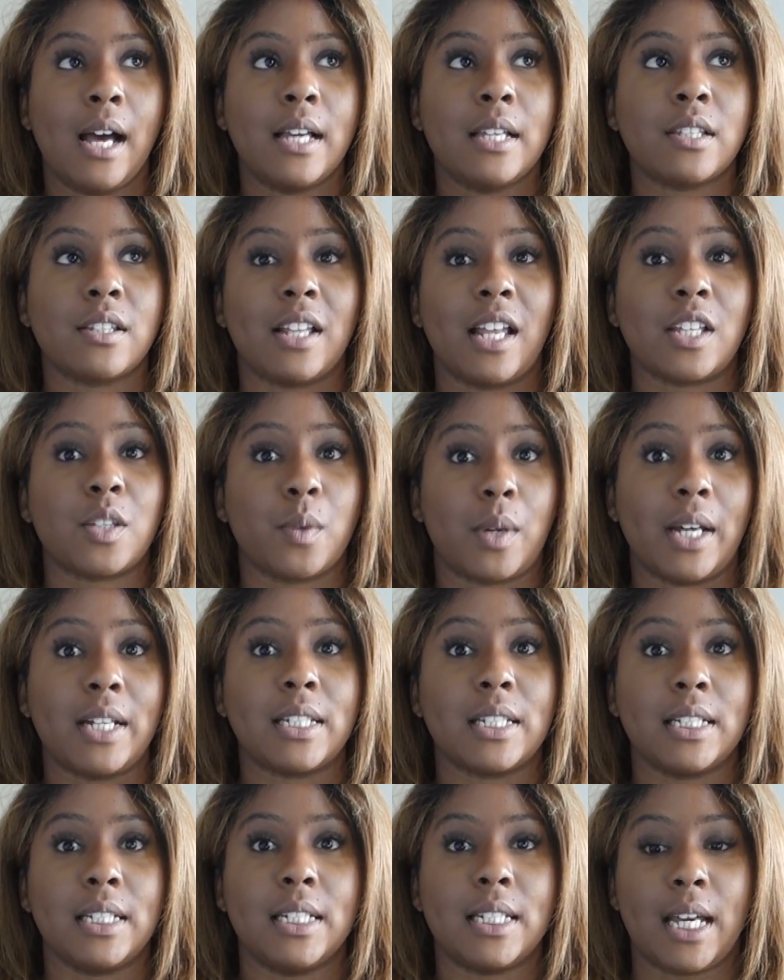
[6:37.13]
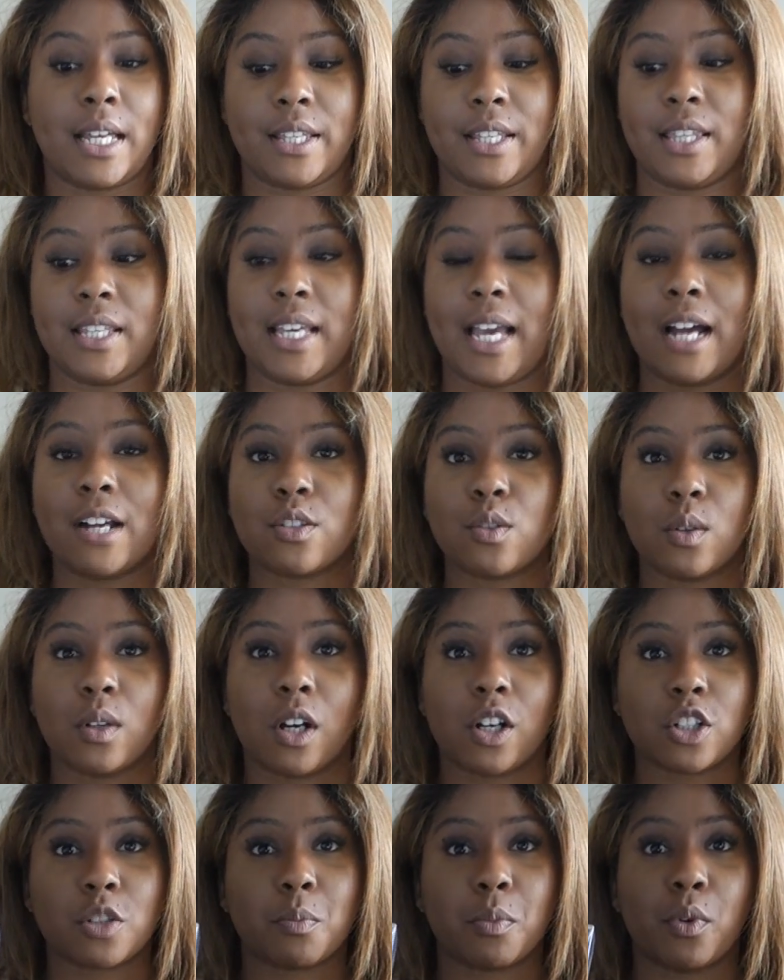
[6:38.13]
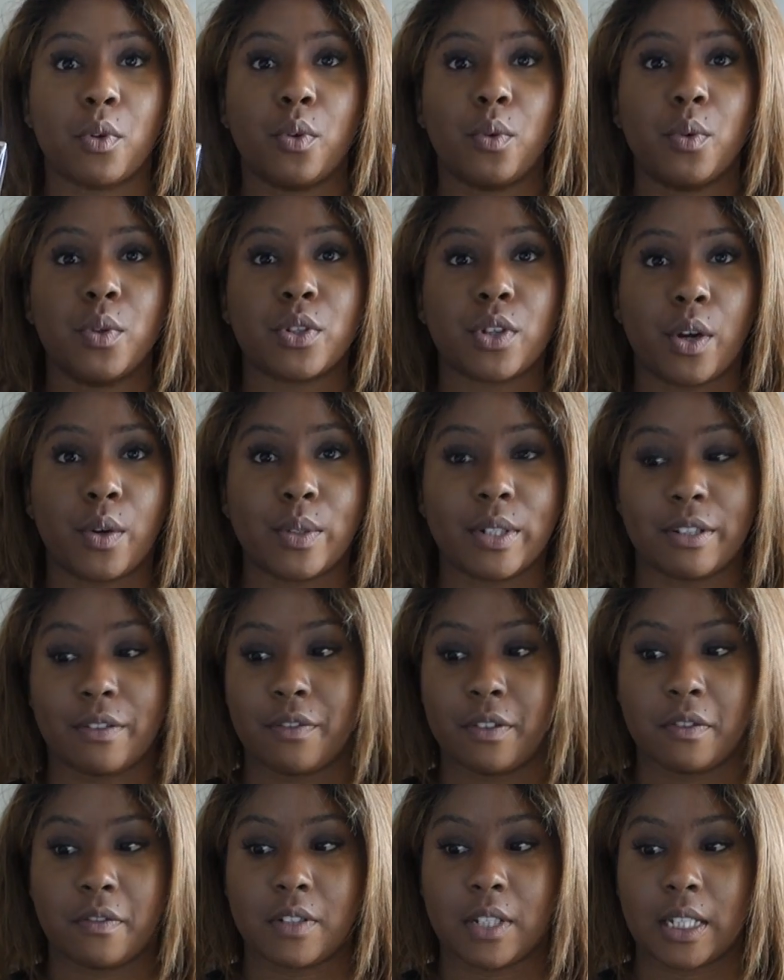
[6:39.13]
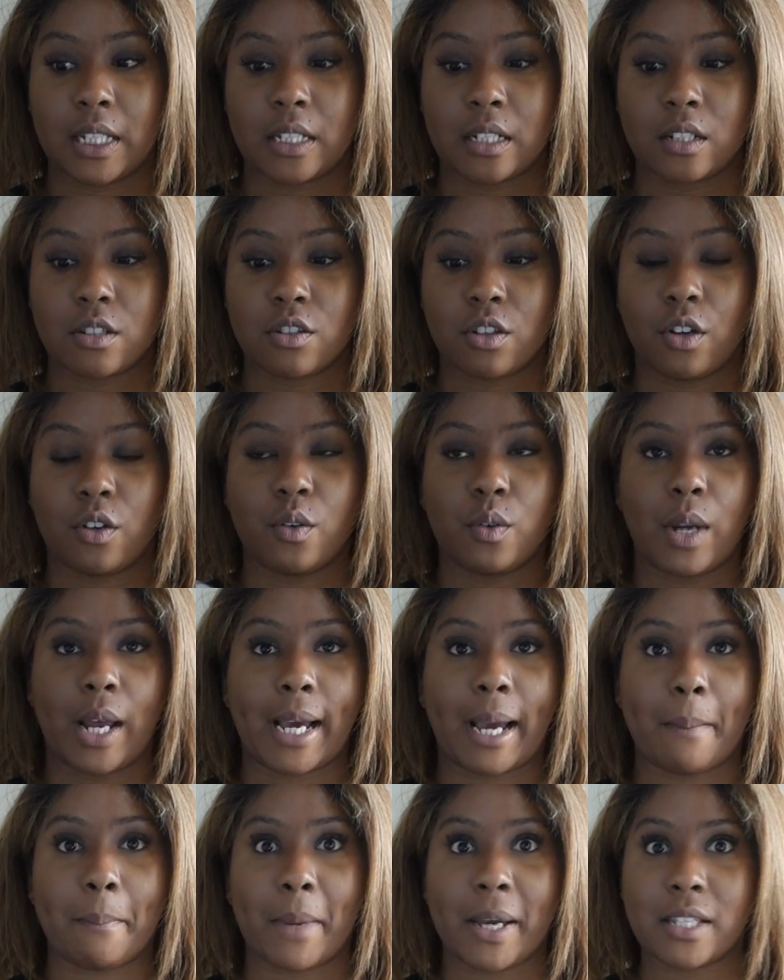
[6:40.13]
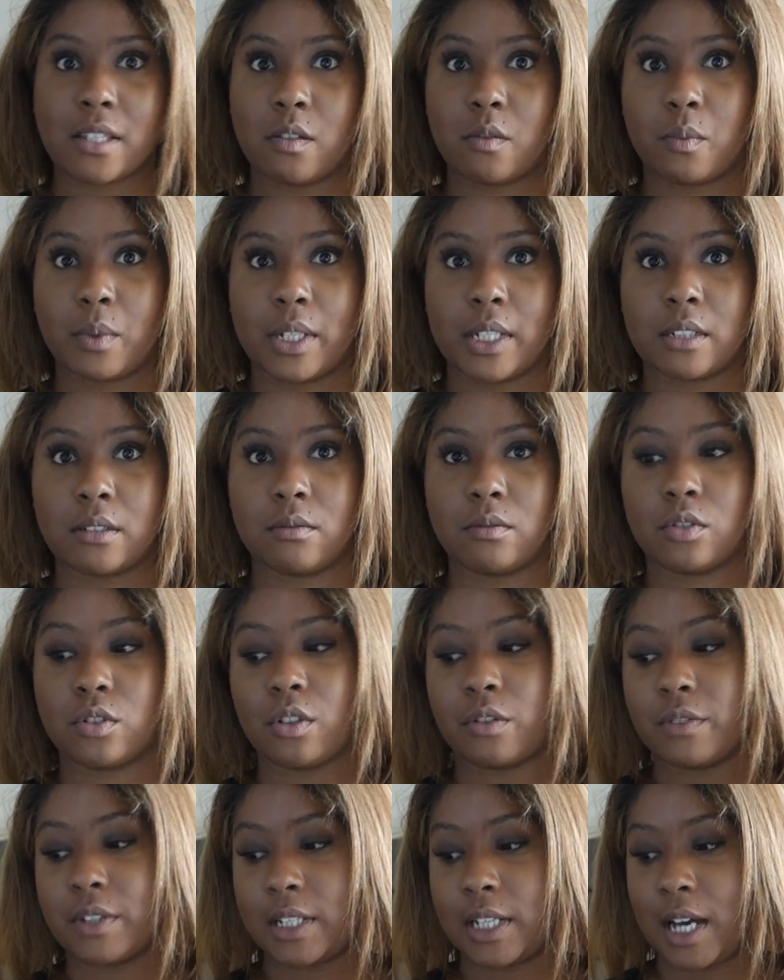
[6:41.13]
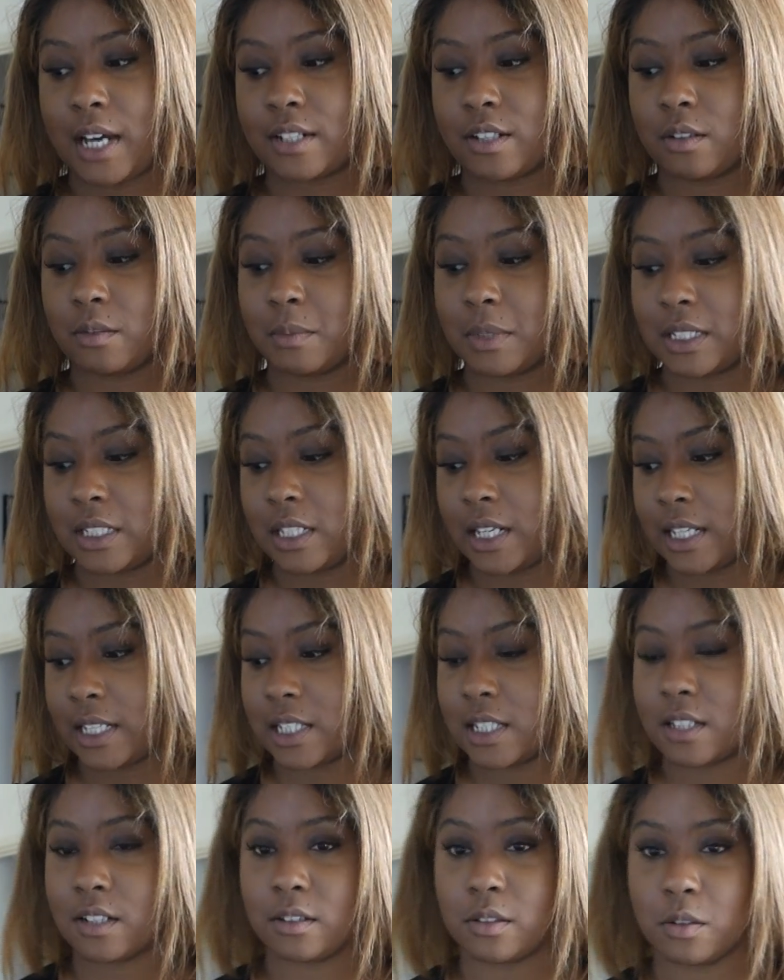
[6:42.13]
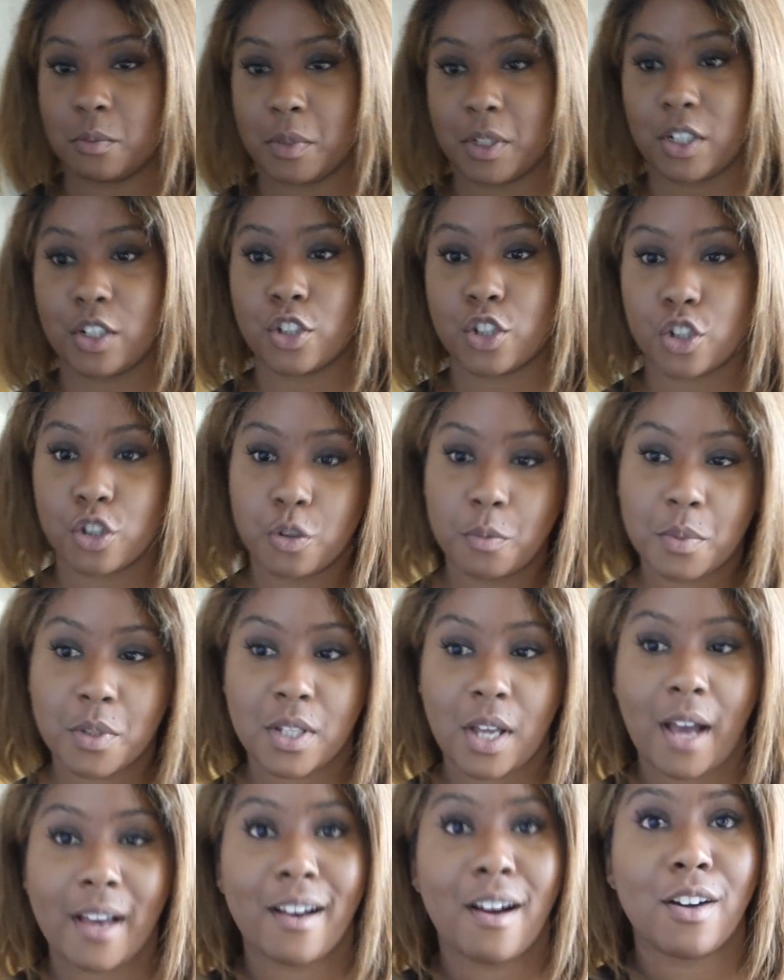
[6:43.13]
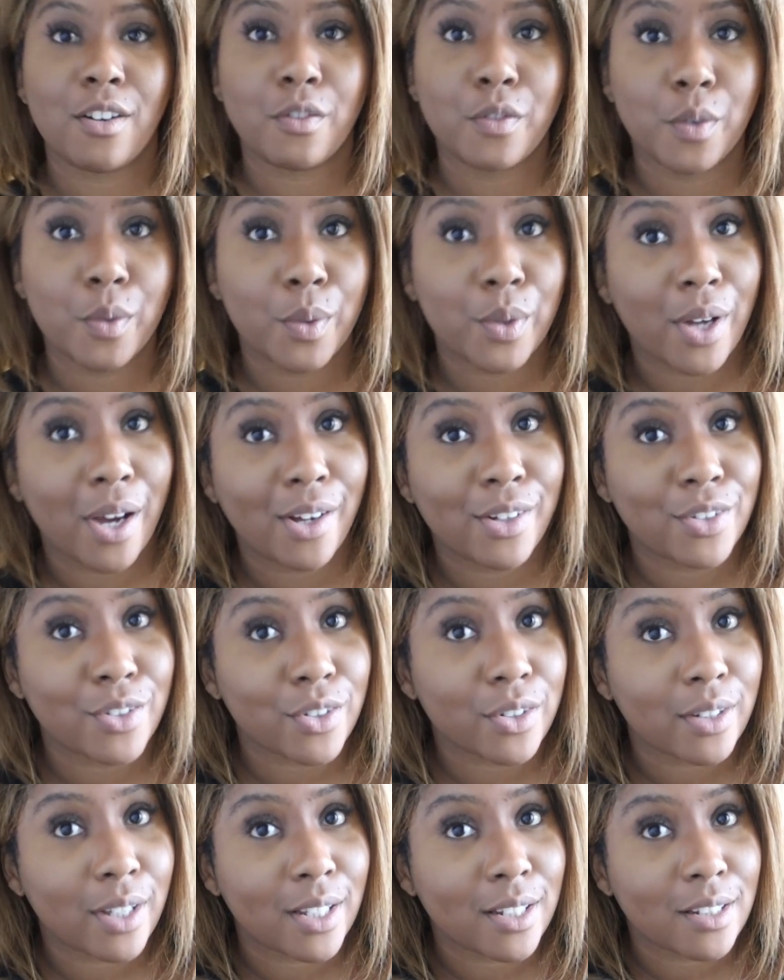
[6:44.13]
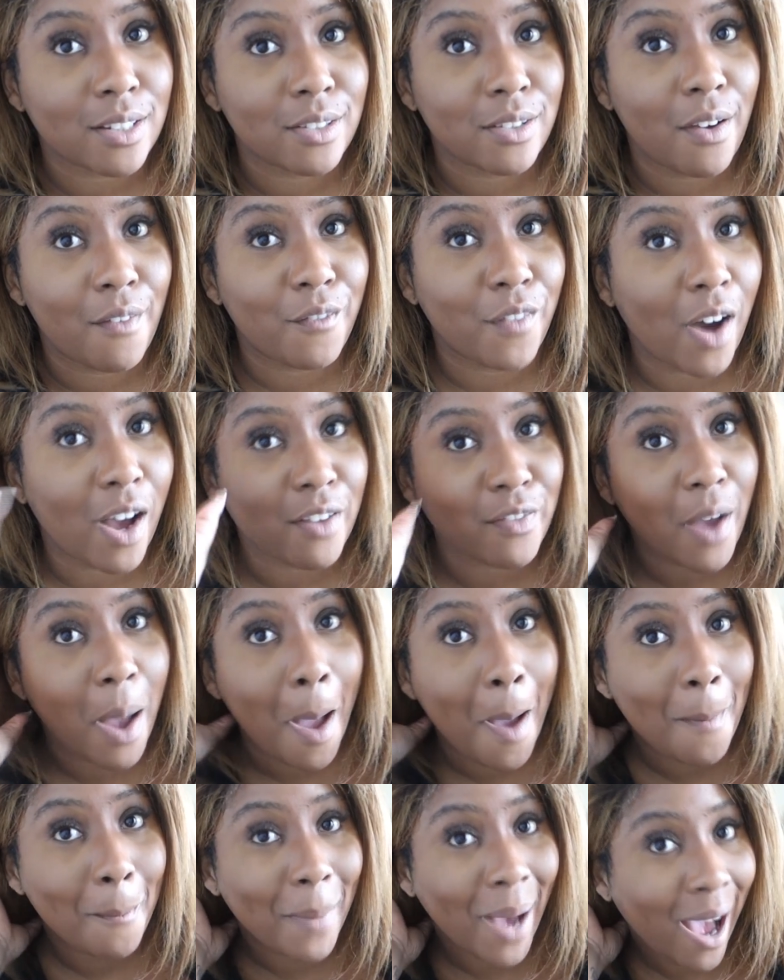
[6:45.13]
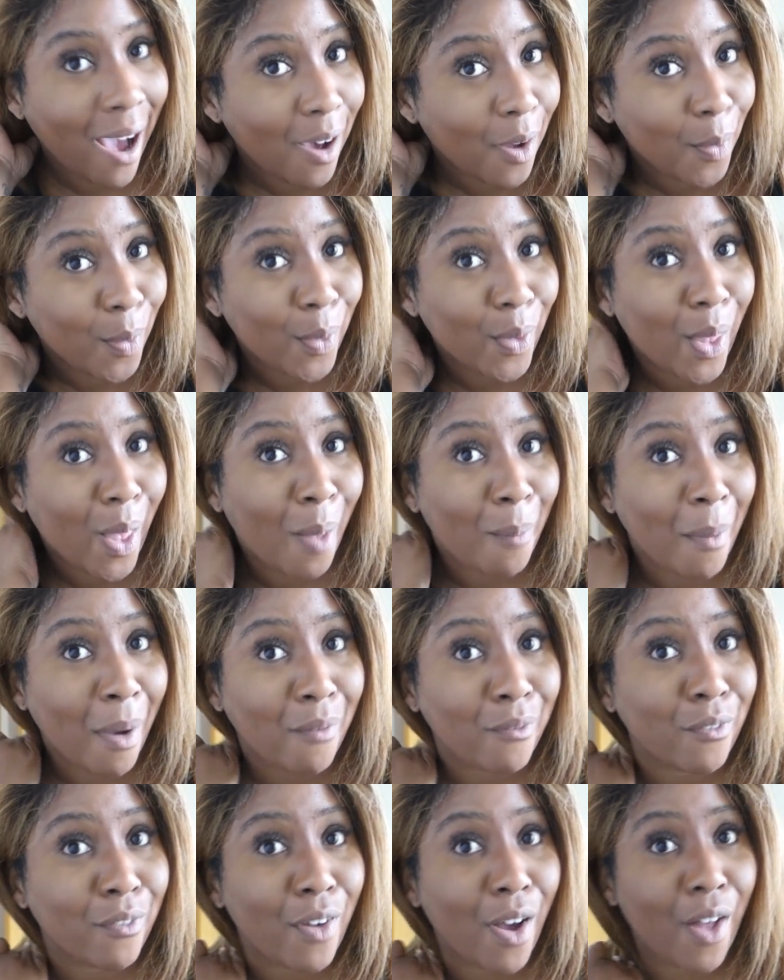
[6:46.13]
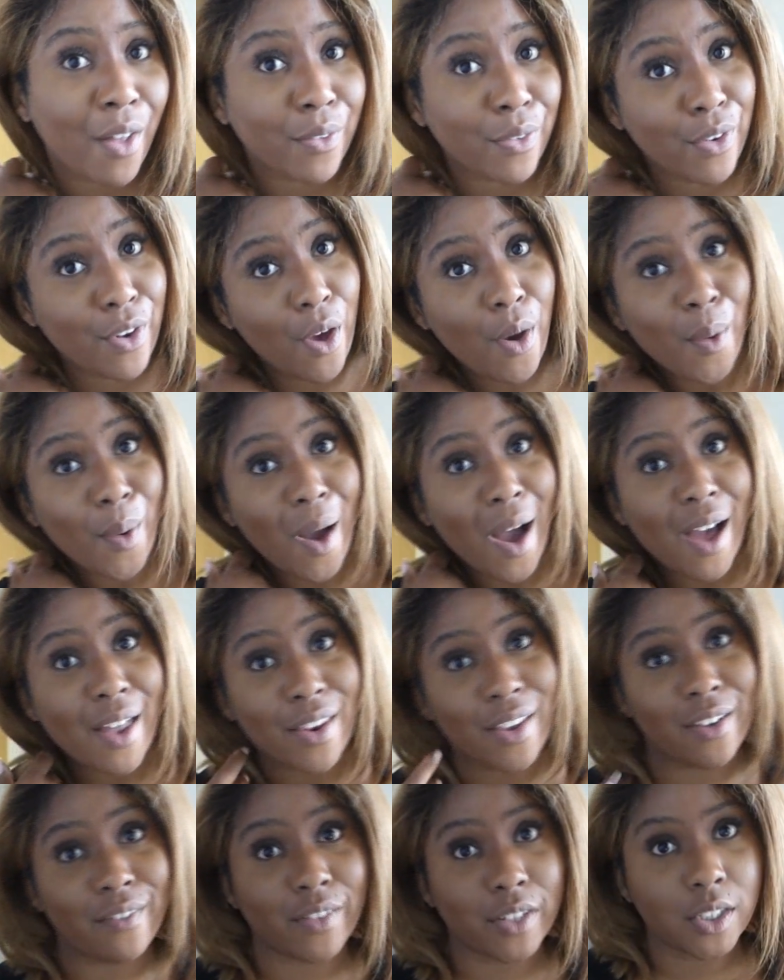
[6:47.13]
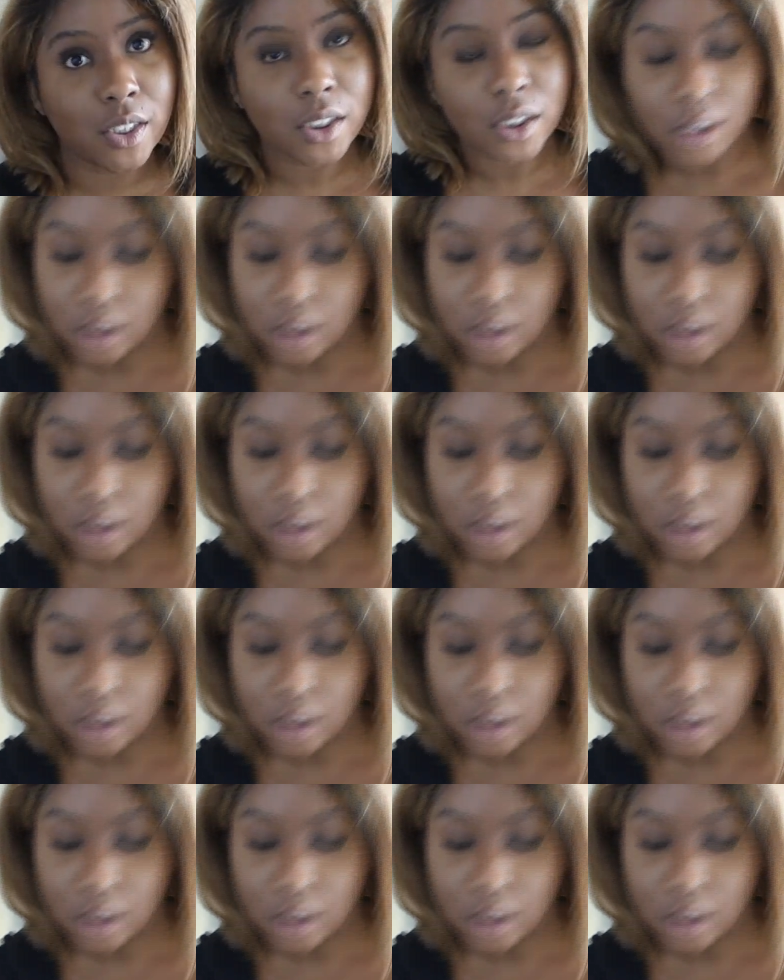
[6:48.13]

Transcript: So that's what I did. And then the actual large bottle is only 15. So like massive win. Sorry, I don't mean to like steal, but dupes, I can't afford 185 a month. Never, never.